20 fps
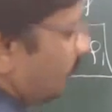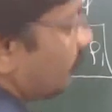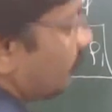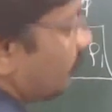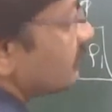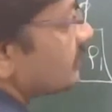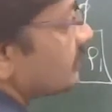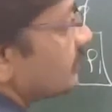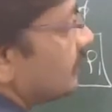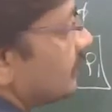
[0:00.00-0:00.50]

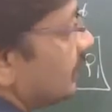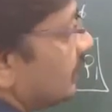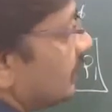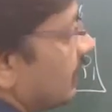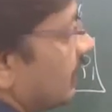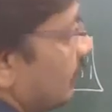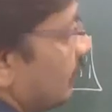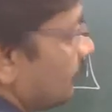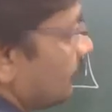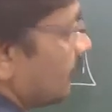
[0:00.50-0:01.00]
plus
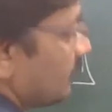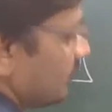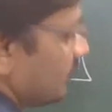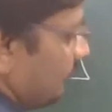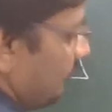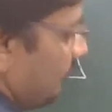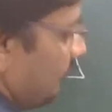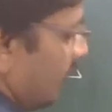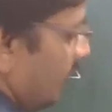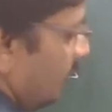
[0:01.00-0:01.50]
theta plus
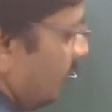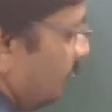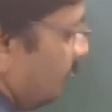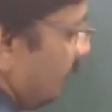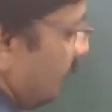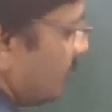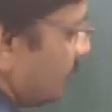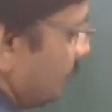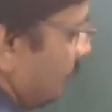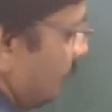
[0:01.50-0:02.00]
phi
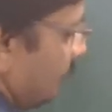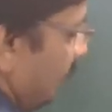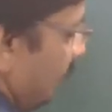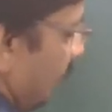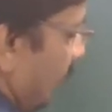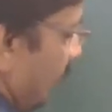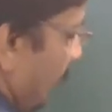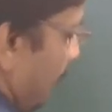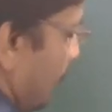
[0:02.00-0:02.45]
plus beta.